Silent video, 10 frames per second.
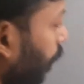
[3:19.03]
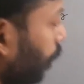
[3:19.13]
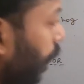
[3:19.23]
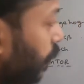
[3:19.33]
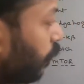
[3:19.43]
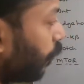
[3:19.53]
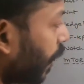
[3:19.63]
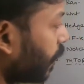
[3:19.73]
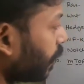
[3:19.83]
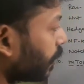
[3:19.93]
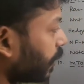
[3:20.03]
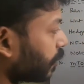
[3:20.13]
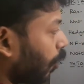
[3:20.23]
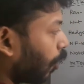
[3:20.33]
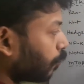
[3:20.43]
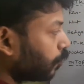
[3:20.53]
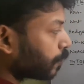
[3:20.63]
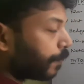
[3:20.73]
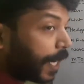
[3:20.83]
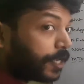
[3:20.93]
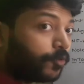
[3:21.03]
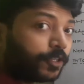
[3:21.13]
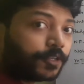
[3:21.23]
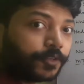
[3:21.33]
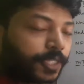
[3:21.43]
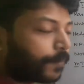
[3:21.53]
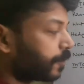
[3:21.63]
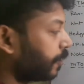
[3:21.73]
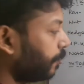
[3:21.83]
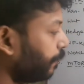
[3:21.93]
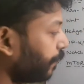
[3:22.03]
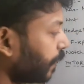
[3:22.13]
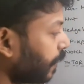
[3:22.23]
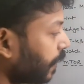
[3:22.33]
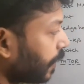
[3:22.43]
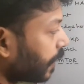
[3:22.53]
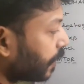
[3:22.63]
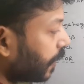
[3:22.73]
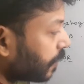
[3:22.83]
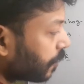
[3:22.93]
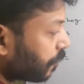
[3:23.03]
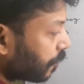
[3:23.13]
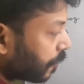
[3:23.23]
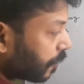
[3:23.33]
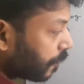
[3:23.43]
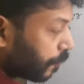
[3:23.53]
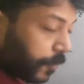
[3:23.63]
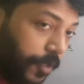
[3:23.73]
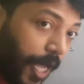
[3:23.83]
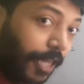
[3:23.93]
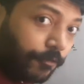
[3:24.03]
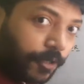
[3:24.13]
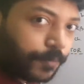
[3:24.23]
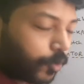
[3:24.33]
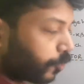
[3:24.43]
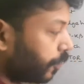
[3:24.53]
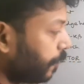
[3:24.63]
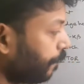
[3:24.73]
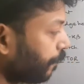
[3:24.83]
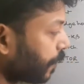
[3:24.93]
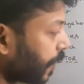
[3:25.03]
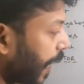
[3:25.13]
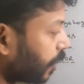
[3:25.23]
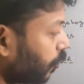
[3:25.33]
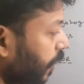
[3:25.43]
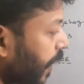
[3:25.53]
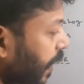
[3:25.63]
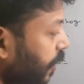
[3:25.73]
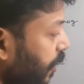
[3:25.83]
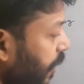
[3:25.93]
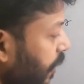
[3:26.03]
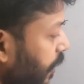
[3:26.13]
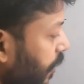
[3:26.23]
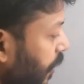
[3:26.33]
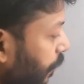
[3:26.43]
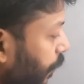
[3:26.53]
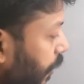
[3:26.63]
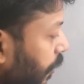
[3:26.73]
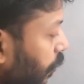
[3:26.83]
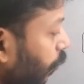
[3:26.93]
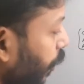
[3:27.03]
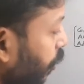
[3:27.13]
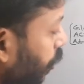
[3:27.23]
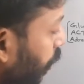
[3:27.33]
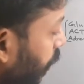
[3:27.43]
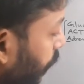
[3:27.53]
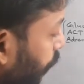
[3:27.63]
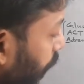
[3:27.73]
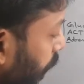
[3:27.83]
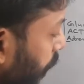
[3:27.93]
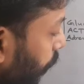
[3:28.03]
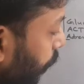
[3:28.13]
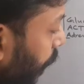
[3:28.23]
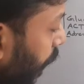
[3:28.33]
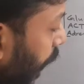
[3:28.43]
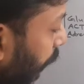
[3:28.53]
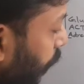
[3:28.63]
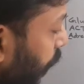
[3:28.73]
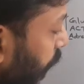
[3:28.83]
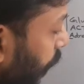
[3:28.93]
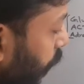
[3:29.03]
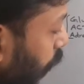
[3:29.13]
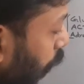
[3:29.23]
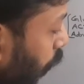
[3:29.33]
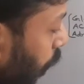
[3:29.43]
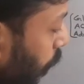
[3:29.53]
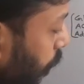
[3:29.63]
But when these hormones bind with the receptor, this alpha protein actually exchanges GDP with GTP and becomes on.